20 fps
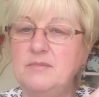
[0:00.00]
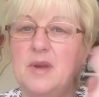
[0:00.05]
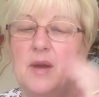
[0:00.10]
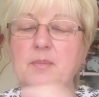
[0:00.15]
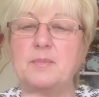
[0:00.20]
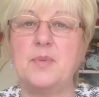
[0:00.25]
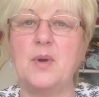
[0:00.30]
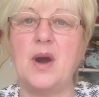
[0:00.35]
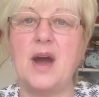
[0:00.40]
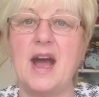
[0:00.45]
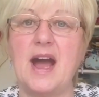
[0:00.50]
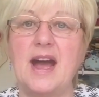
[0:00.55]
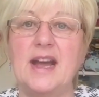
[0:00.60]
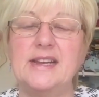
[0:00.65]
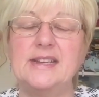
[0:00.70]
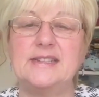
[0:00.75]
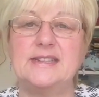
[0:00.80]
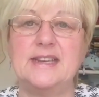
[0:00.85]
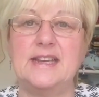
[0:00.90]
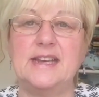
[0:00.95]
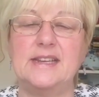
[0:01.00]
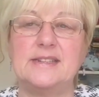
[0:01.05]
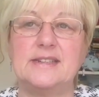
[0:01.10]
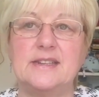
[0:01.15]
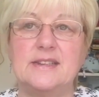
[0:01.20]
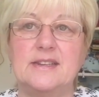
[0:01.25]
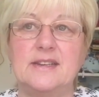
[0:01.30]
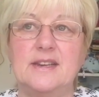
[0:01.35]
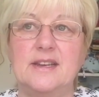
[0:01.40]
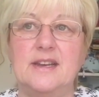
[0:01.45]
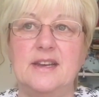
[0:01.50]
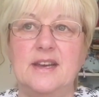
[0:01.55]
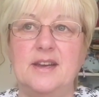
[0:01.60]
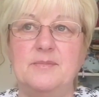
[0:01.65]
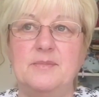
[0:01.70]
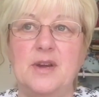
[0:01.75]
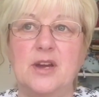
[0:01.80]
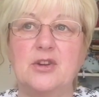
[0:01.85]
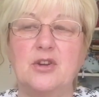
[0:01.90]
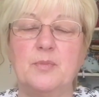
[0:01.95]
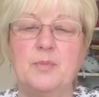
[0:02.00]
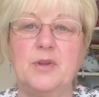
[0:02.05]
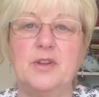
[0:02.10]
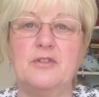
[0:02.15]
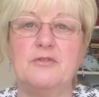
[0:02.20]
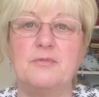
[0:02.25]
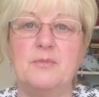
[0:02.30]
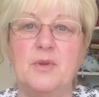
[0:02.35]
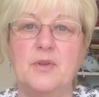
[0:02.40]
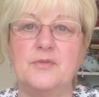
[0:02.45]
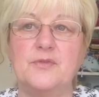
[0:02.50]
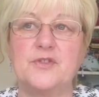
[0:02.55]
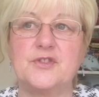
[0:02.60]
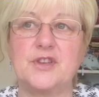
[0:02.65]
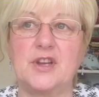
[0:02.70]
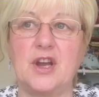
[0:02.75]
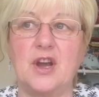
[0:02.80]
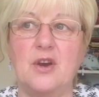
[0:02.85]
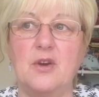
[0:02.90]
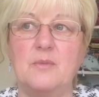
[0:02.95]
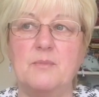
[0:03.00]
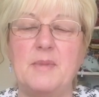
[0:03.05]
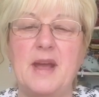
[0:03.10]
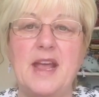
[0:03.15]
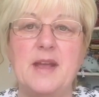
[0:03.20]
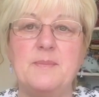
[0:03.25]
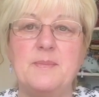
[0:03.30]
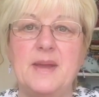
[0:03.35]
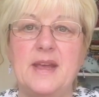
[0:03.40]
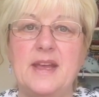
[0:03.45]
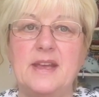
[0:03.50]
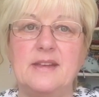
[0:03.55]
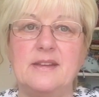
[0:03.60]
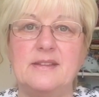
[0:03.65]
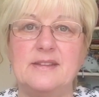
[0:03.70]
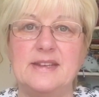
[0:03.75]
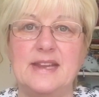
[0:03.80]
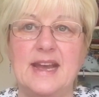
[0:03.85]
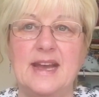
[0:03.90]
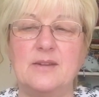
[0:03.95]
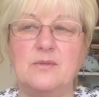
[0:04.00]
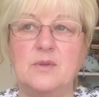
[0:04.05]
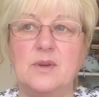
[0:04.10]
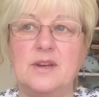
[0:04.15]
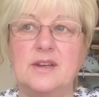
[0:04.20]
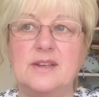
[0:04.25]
but I did a couple of months ago, maybe now,